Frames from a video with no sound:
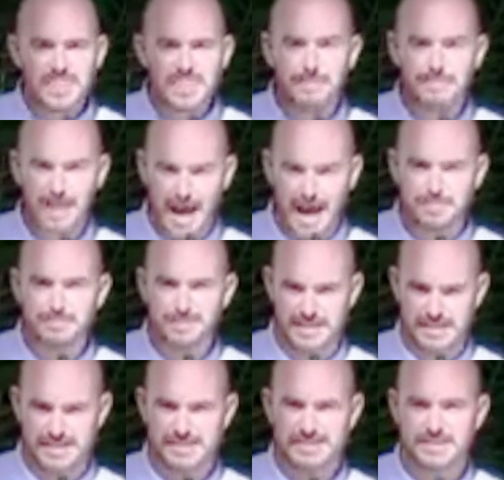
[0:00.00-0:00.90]
the
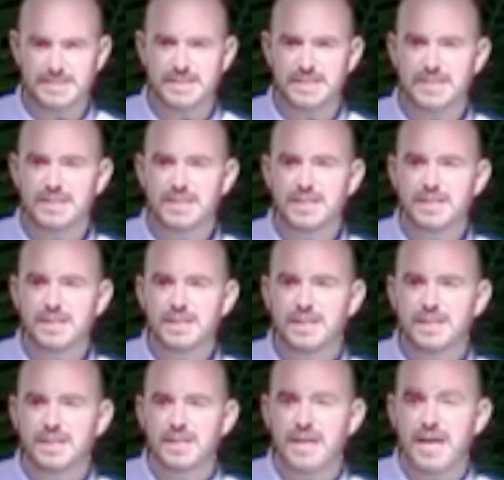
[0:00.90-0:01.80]
Baptist
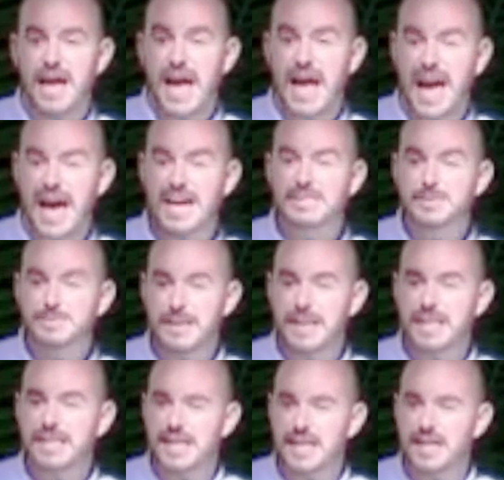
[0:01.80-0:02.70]
has
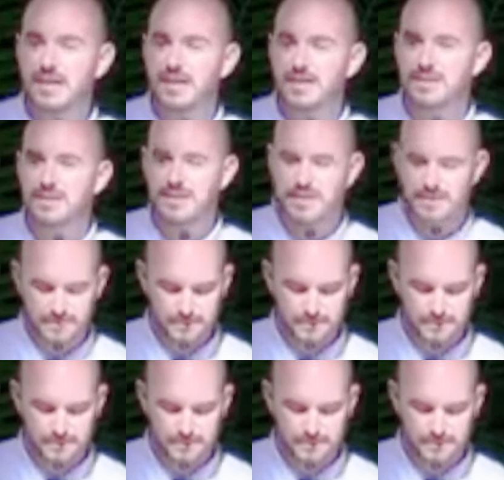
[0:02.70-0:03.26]
been killed,